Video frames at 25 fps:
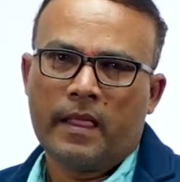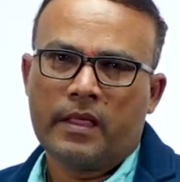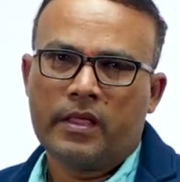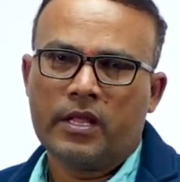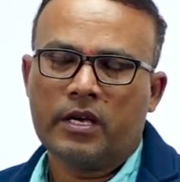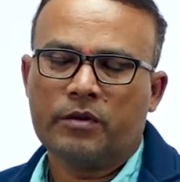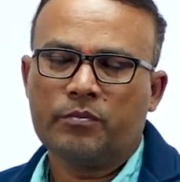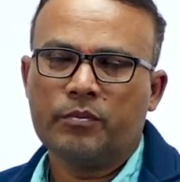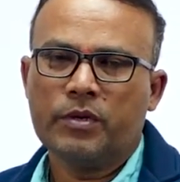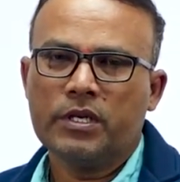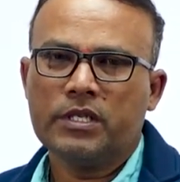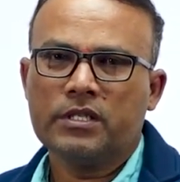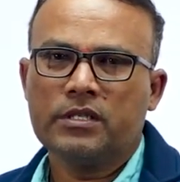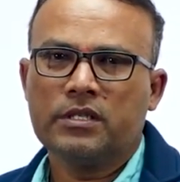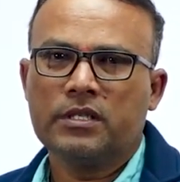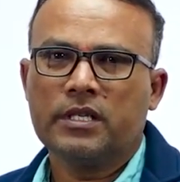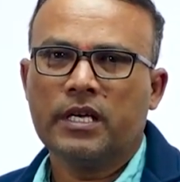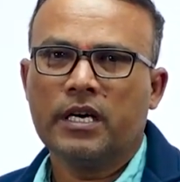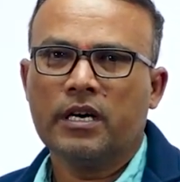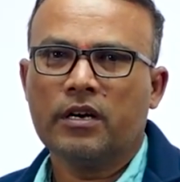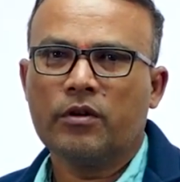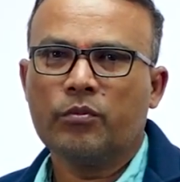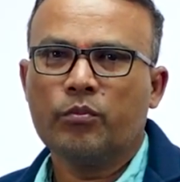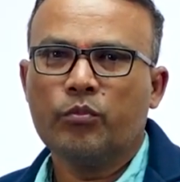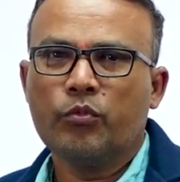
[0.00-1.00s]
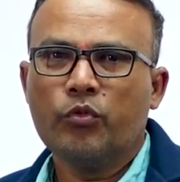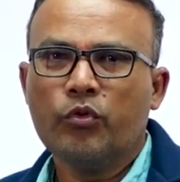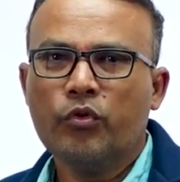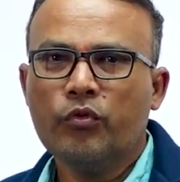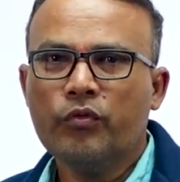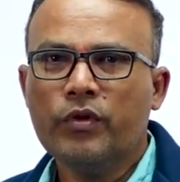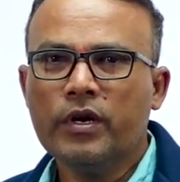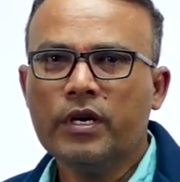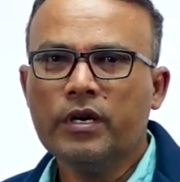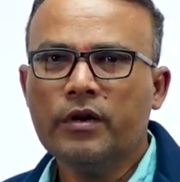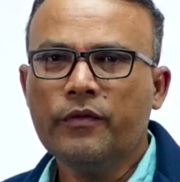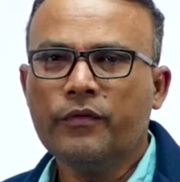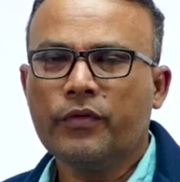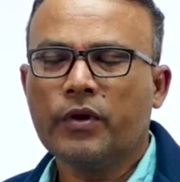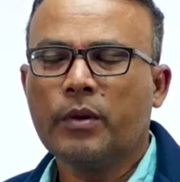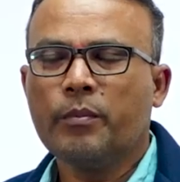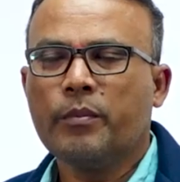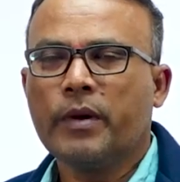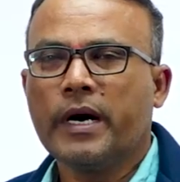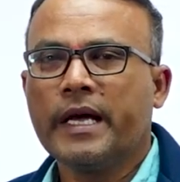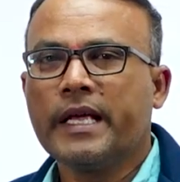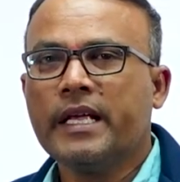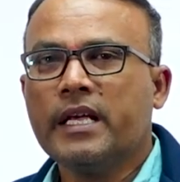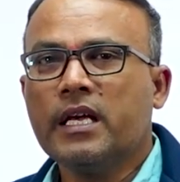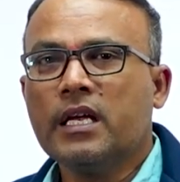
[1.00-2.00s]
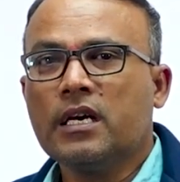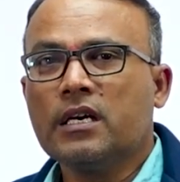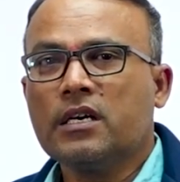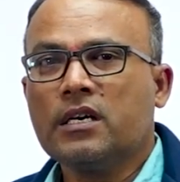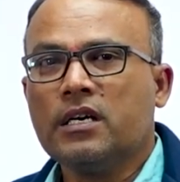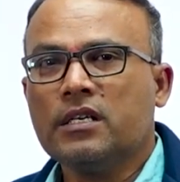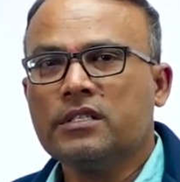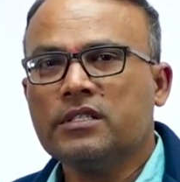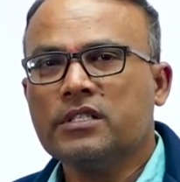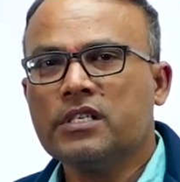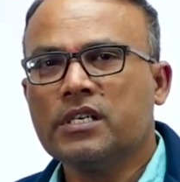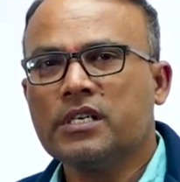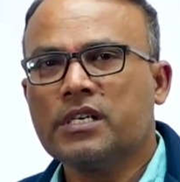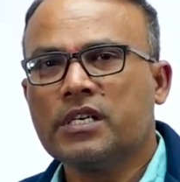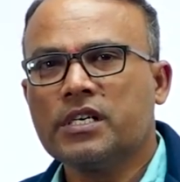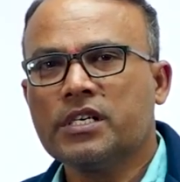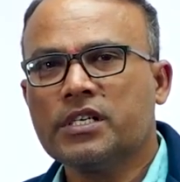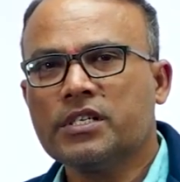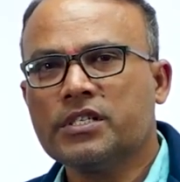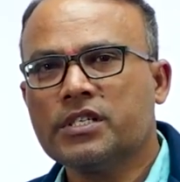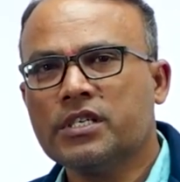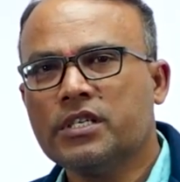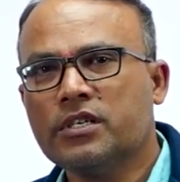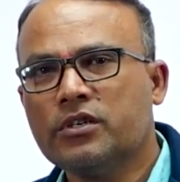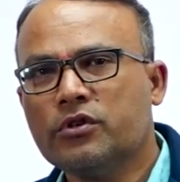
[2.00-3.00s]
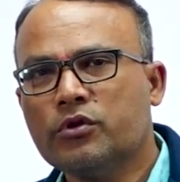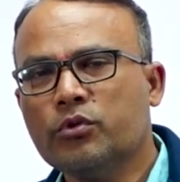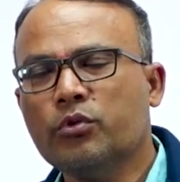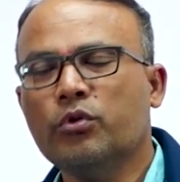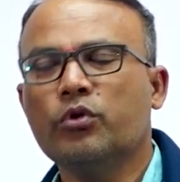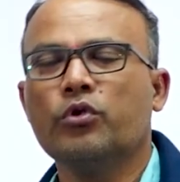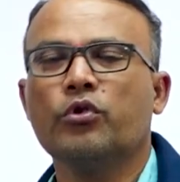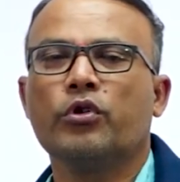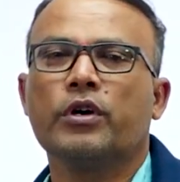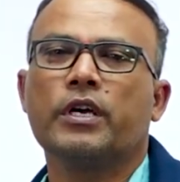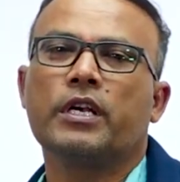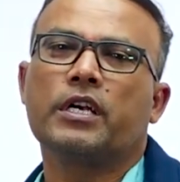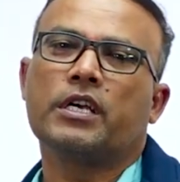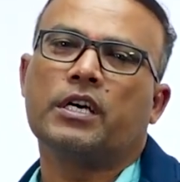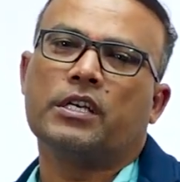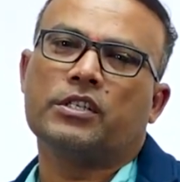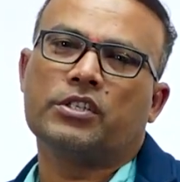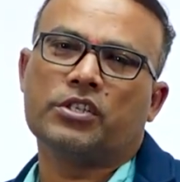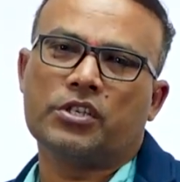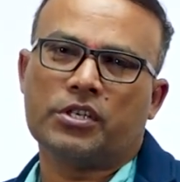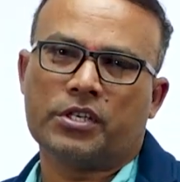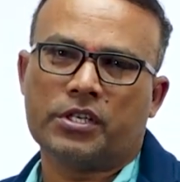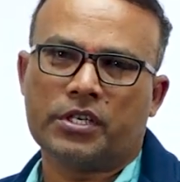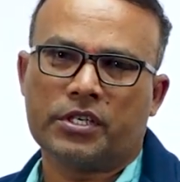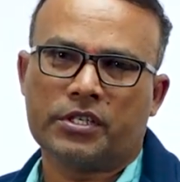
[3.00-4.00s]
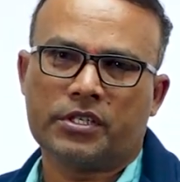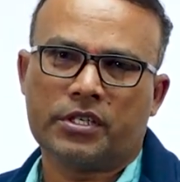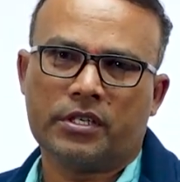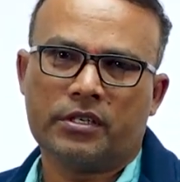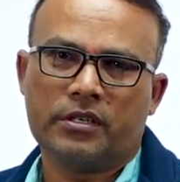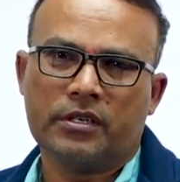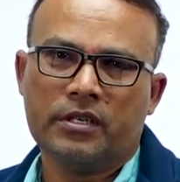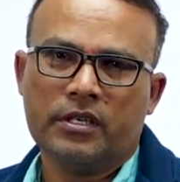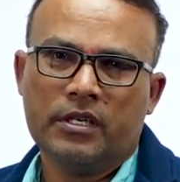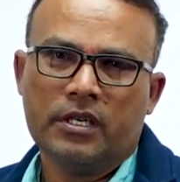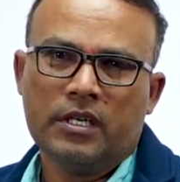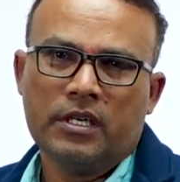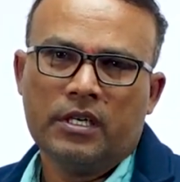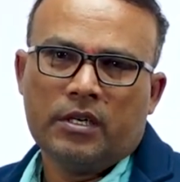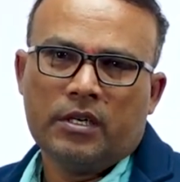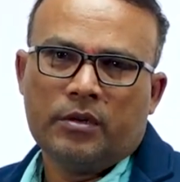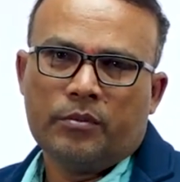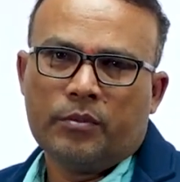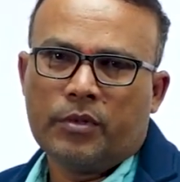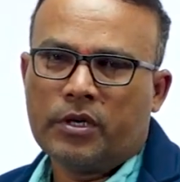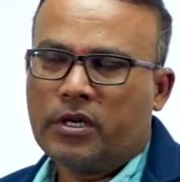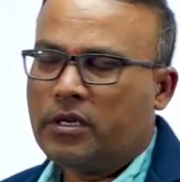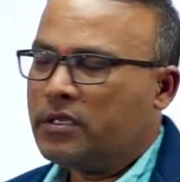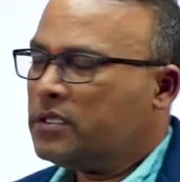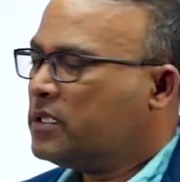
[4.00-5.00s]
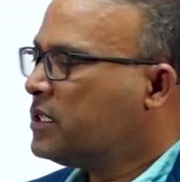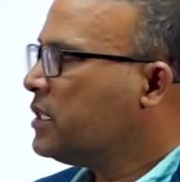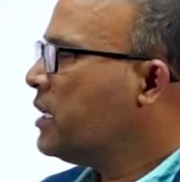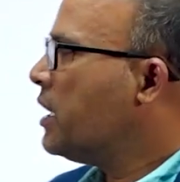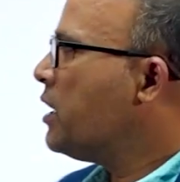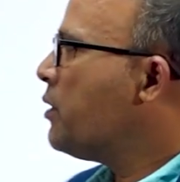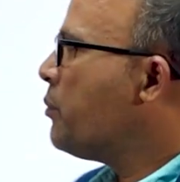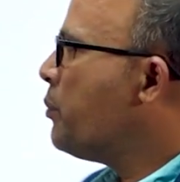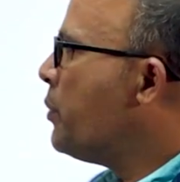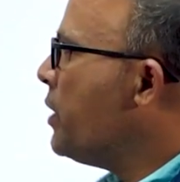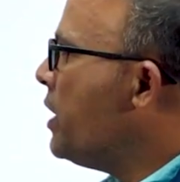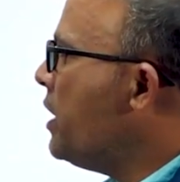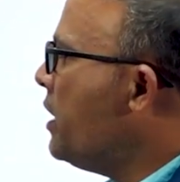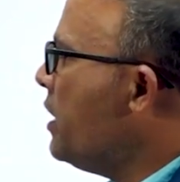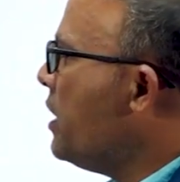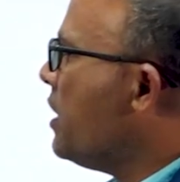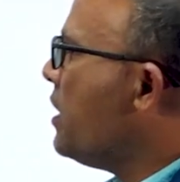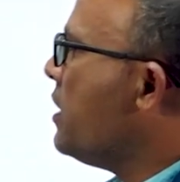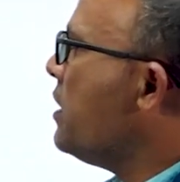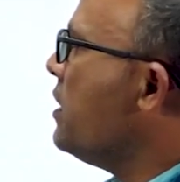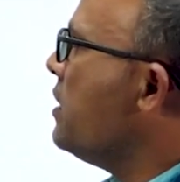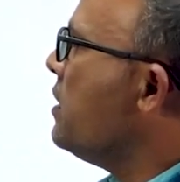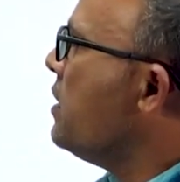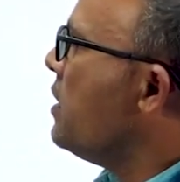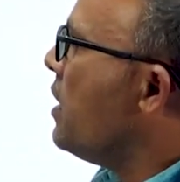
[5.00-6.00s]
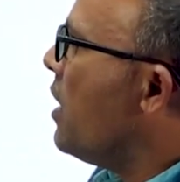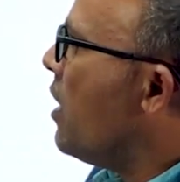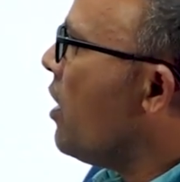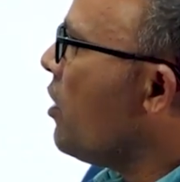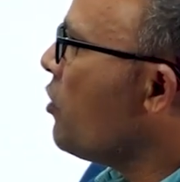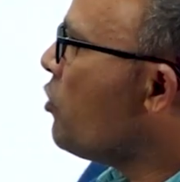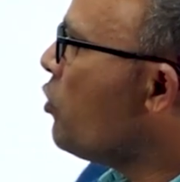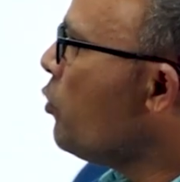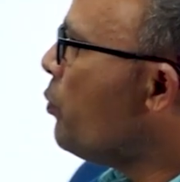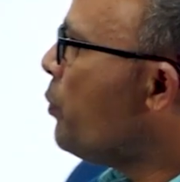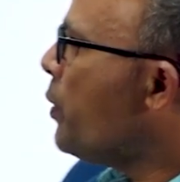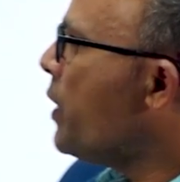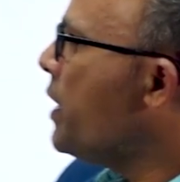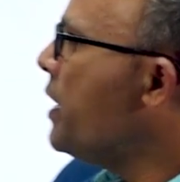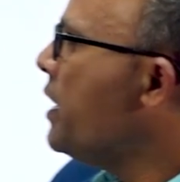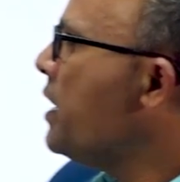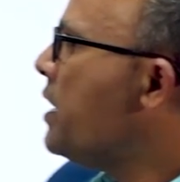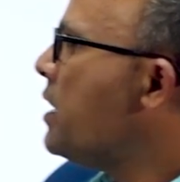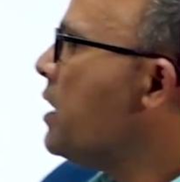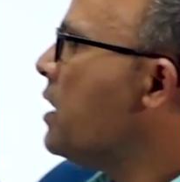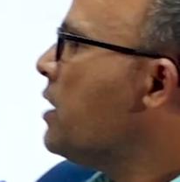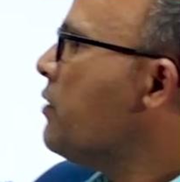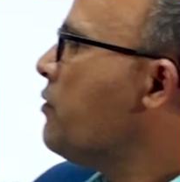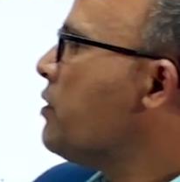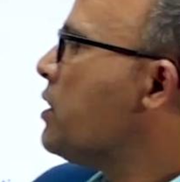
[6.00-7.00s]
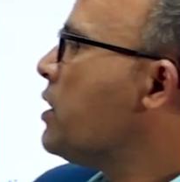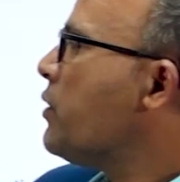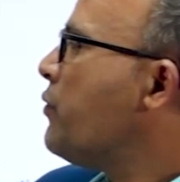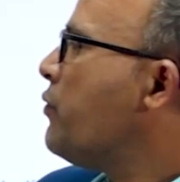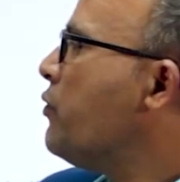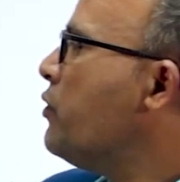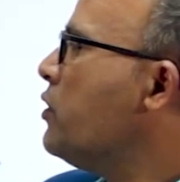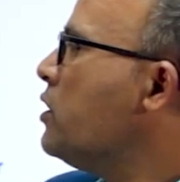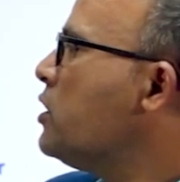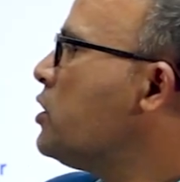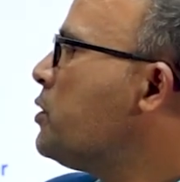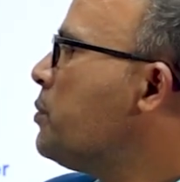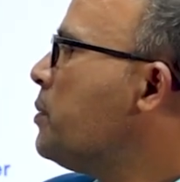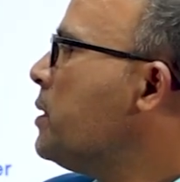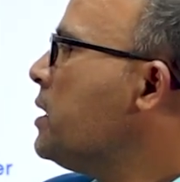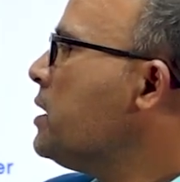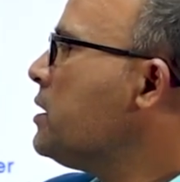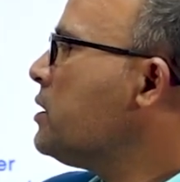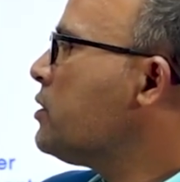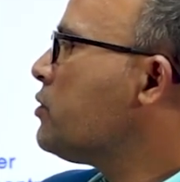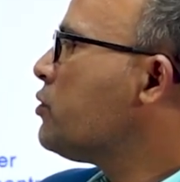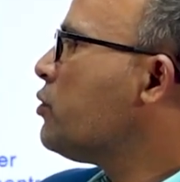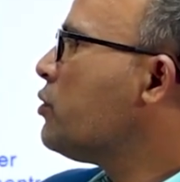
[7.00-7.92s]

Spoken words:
That means they are moving from higher concentration to lower concentration, because they are being occupied here with the full space.